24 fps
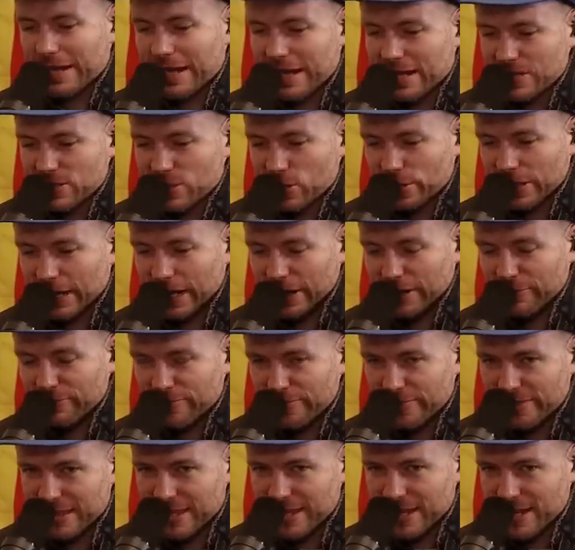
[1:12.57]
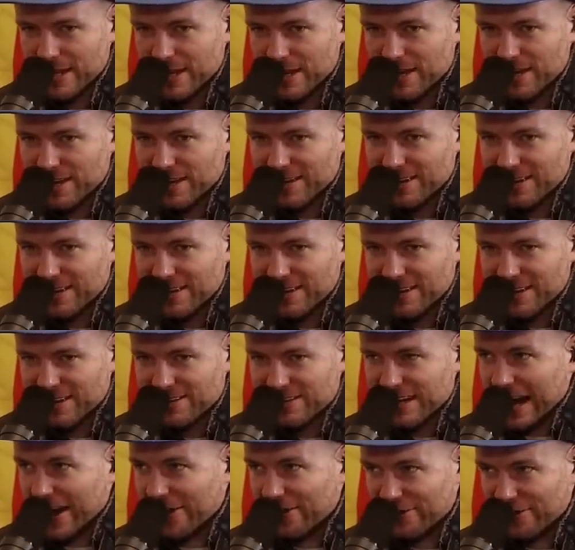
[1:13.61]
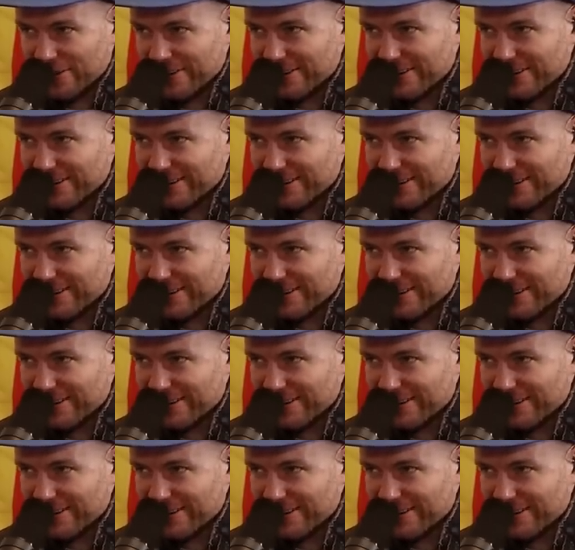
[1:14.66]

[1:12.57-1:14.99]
me guess. Okay. Darren.